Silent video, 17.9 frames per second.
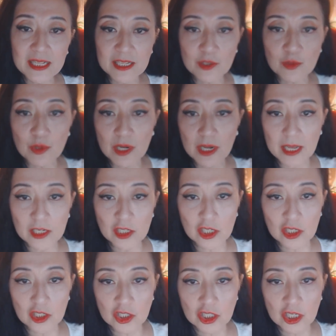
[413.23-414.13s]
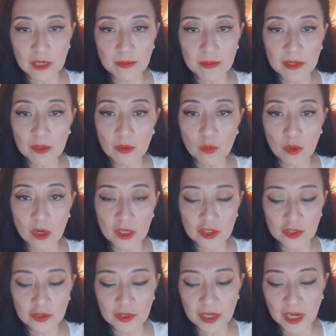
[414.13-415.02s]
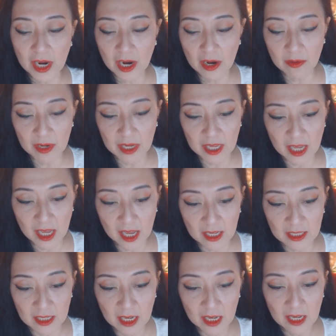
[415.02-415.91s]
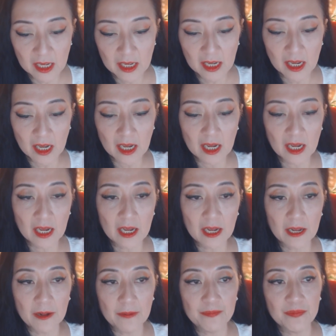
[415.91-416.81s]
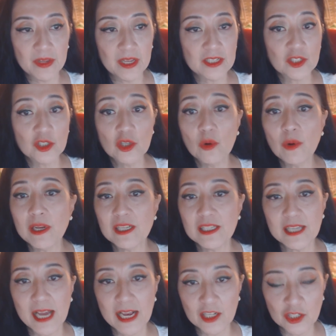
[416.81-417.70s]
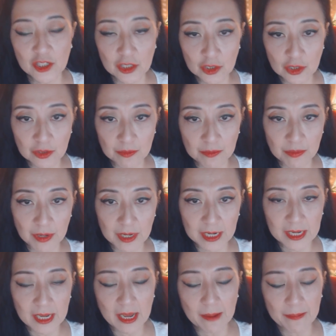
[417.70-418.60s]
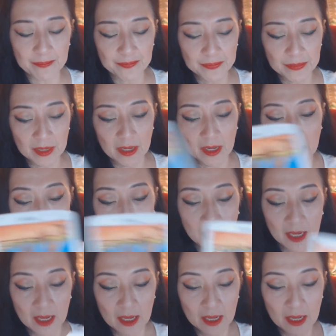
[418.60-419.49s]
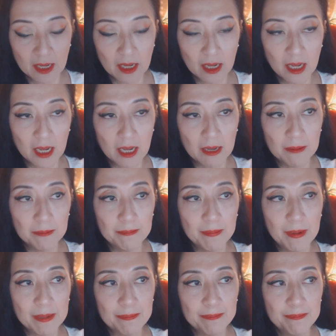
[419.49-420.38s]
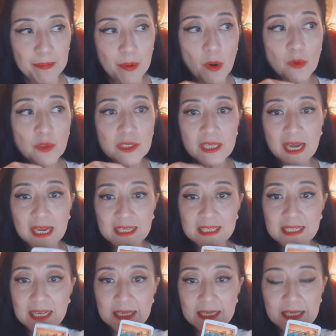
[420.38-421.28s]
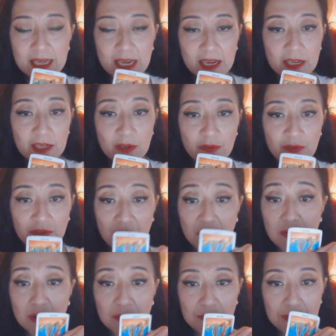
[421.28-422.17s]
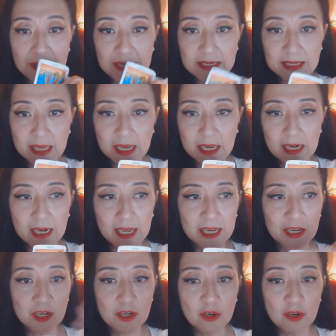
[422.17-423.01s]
this relationship, want to carry on. It's no intention to break up. But both sides seems like, very busy, like,